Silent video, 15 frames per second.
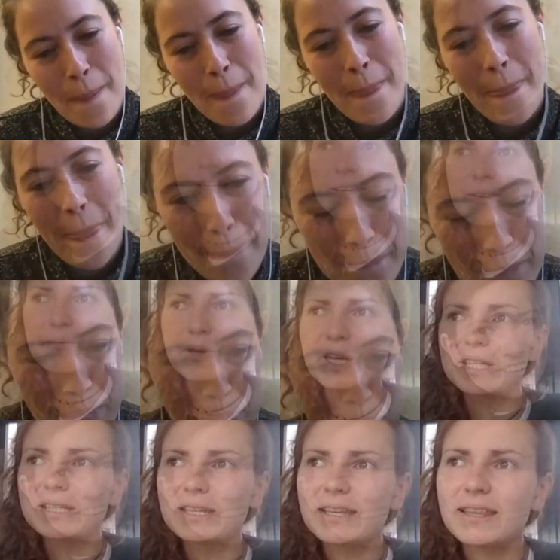So
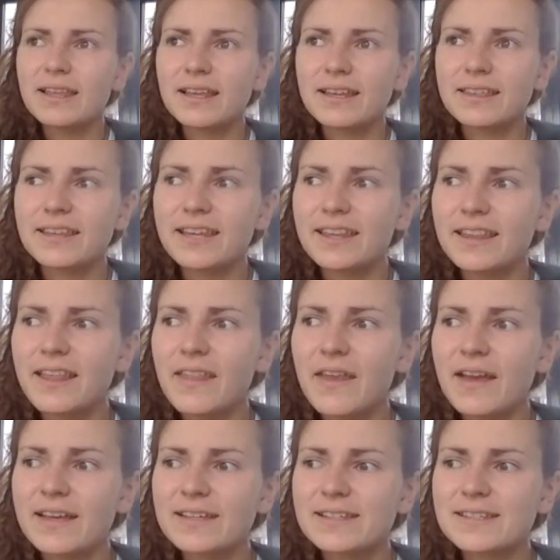because I think
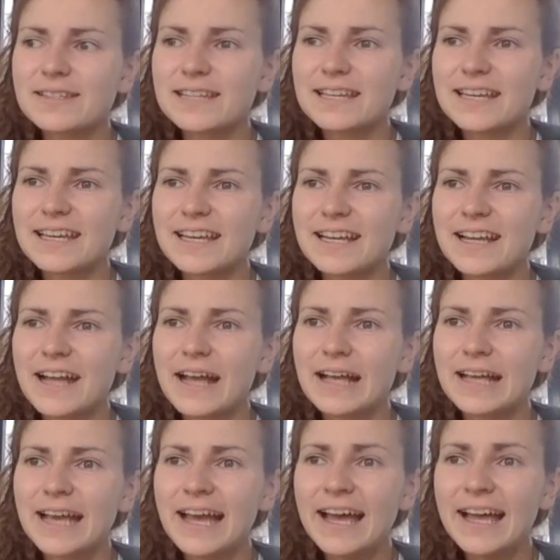that's
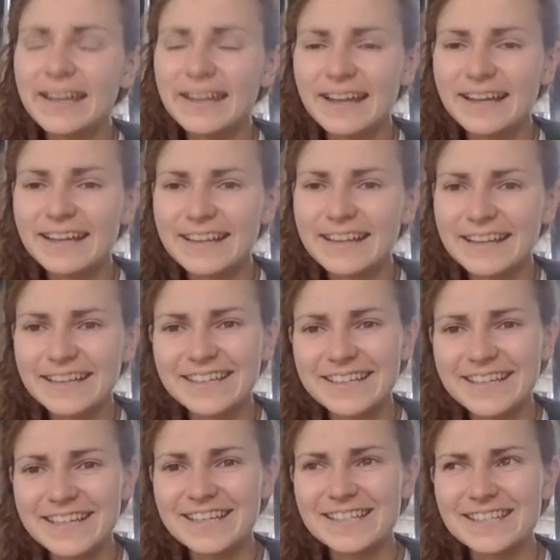again
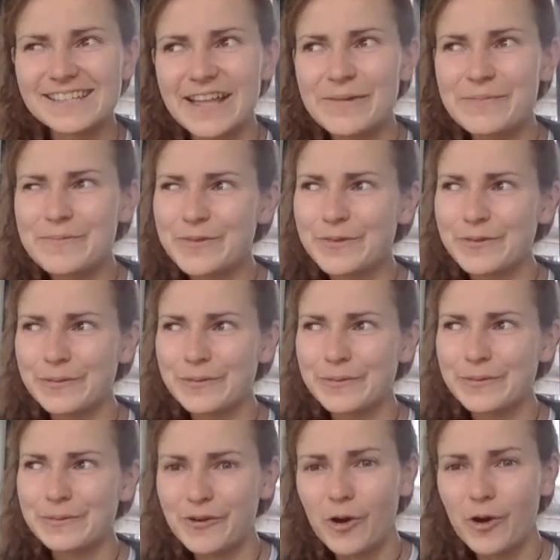stems from
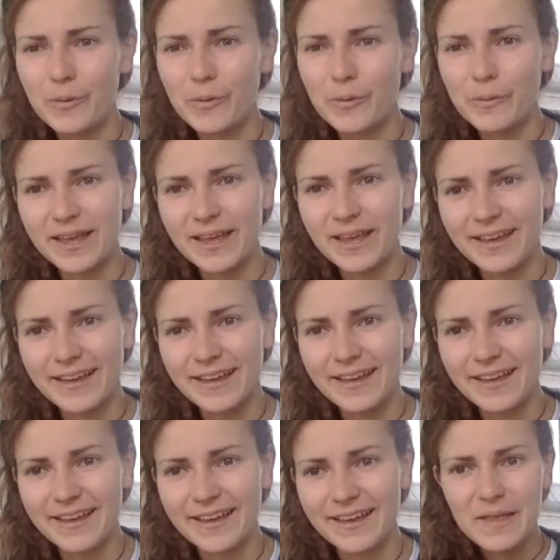kind of
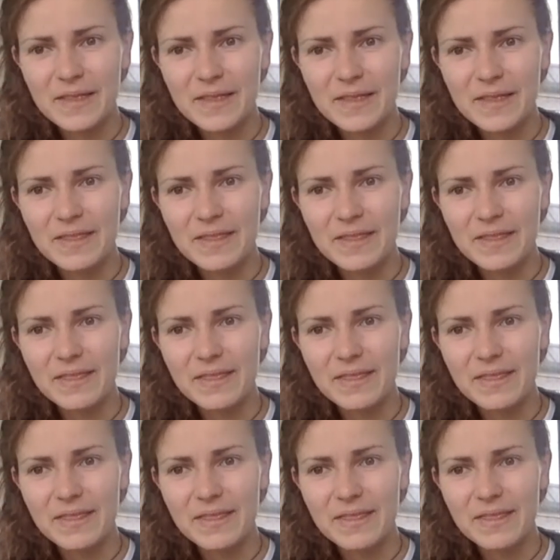copying
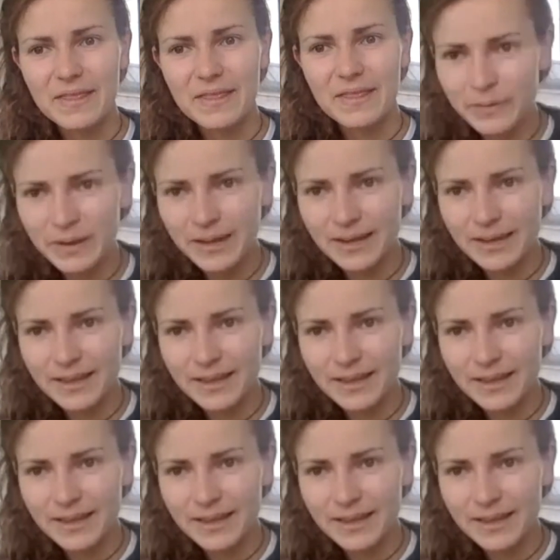how the men do it.